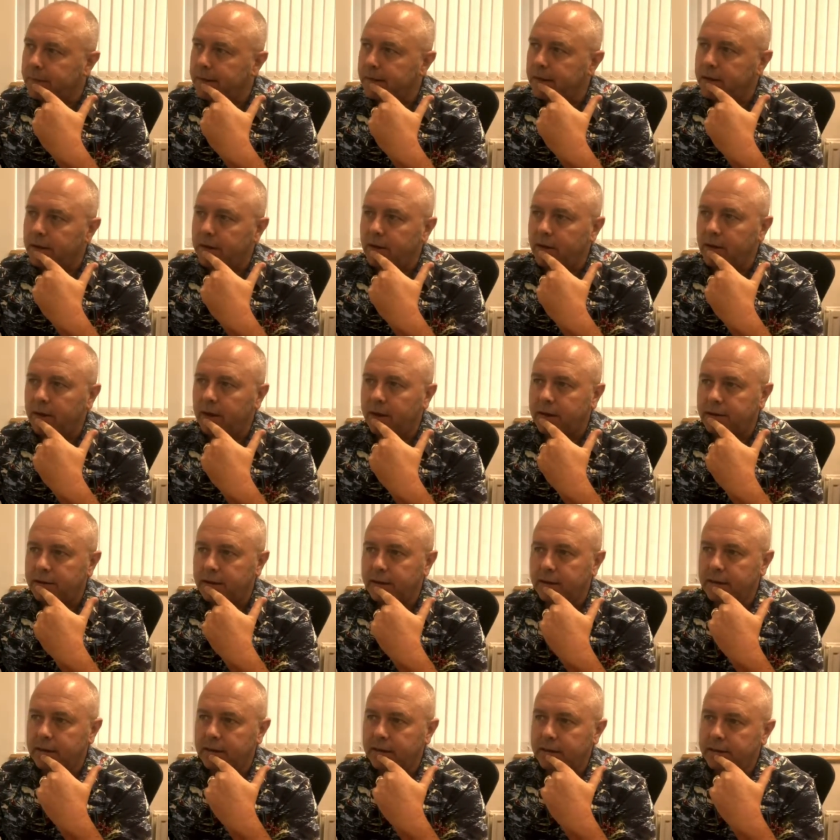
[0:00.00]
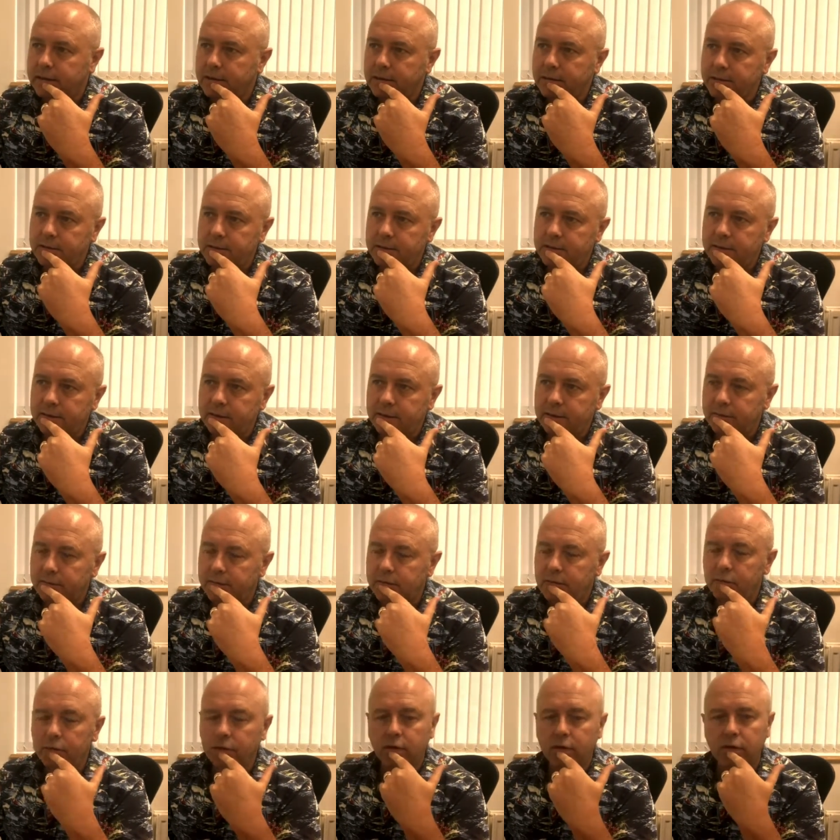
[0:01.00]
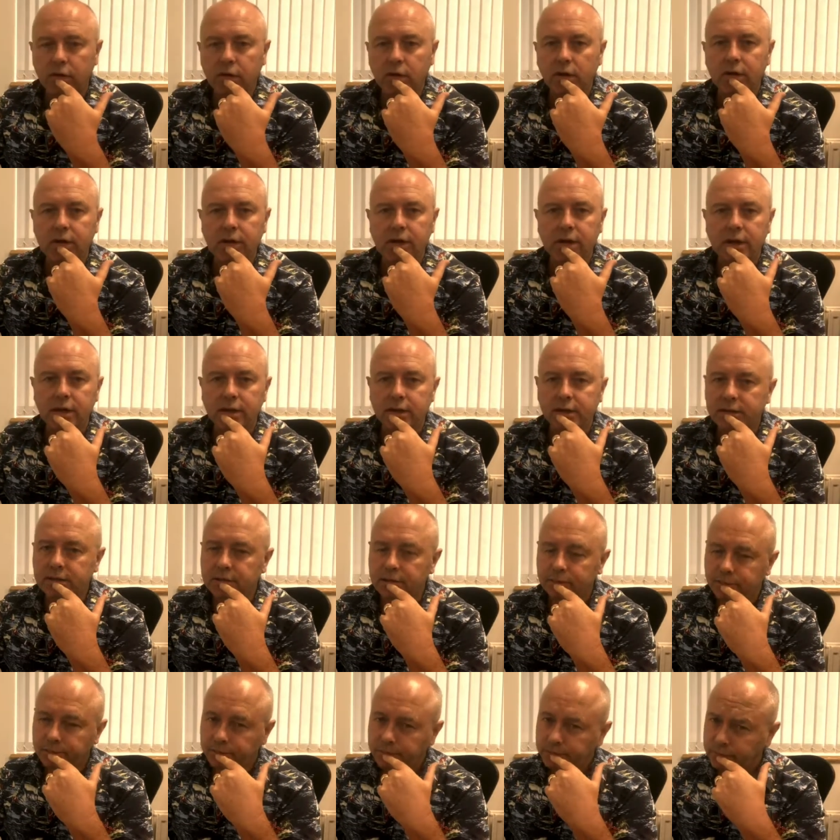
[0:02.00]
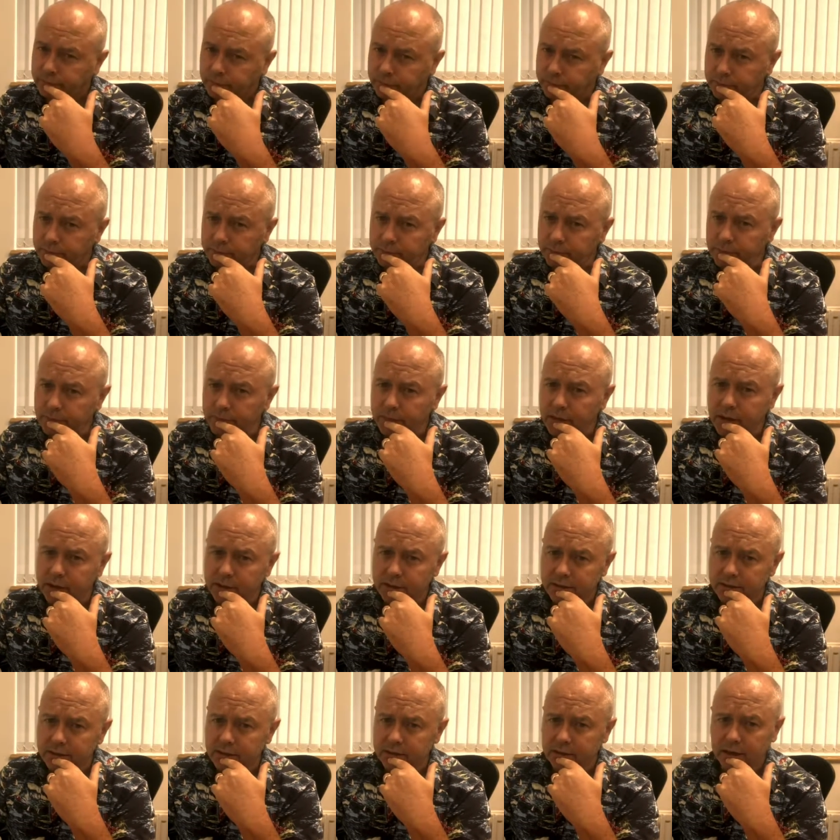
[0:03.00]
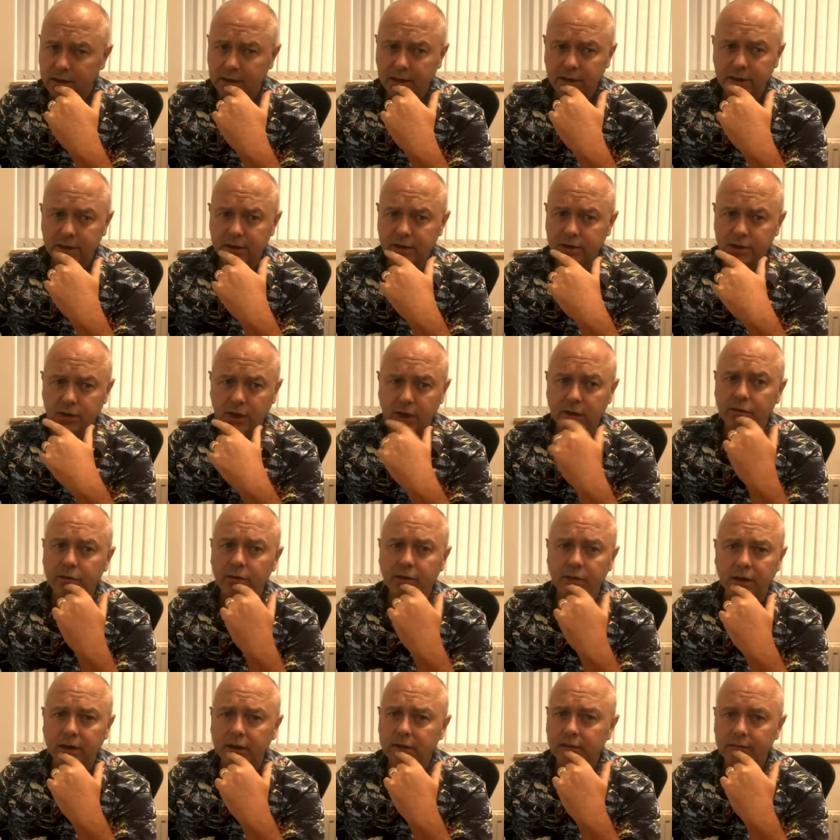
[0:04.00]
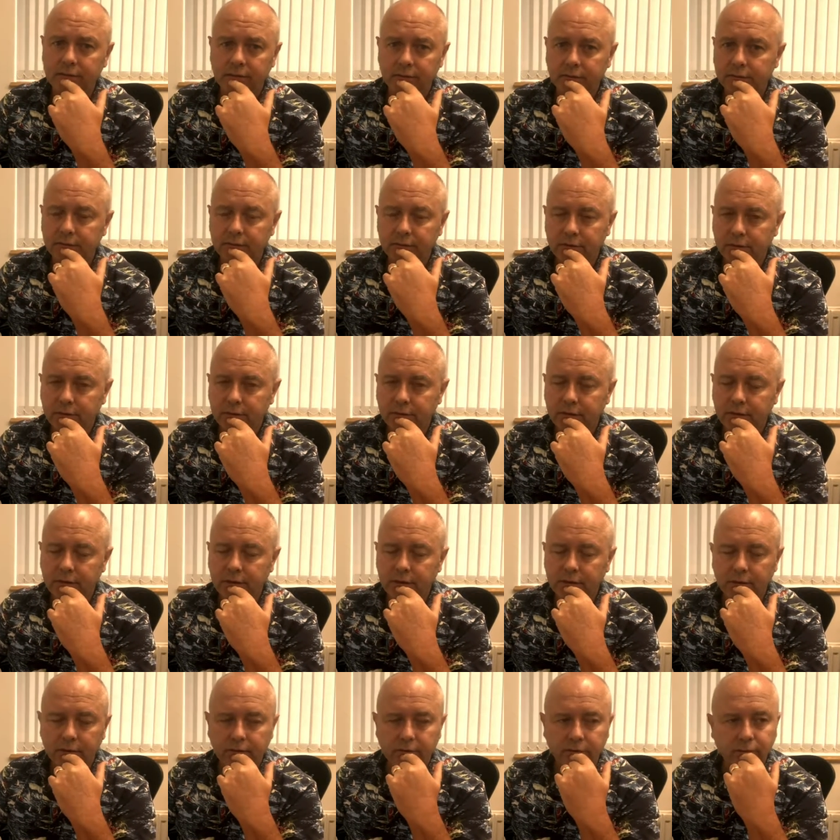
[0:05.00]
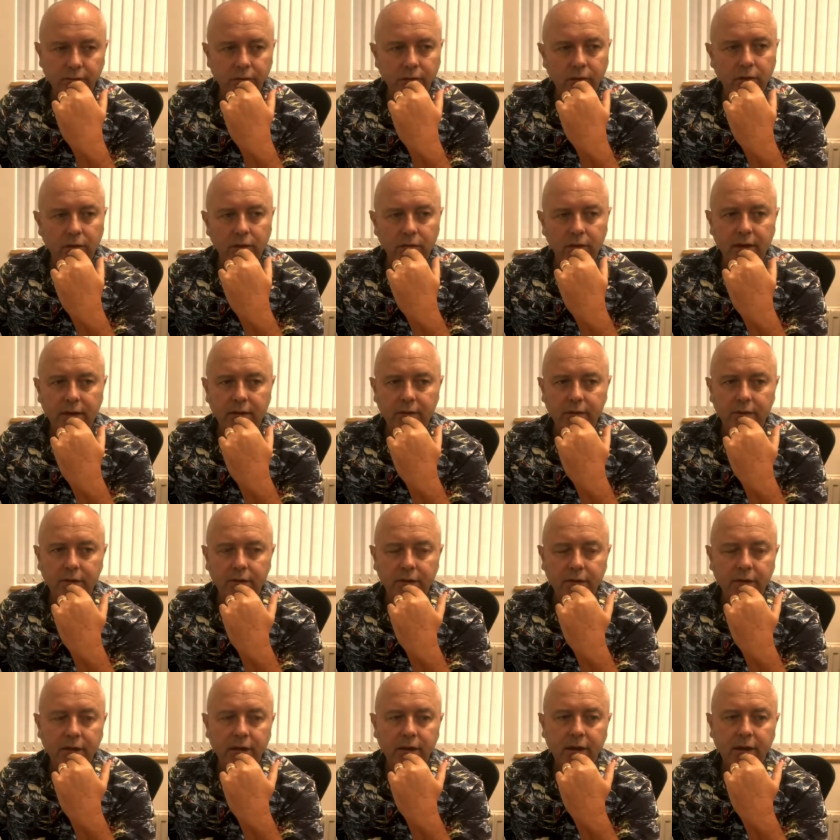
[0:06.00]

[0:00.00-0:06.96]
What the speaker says: you know, I had done a lot of years as a designer in general, like, you know, all round.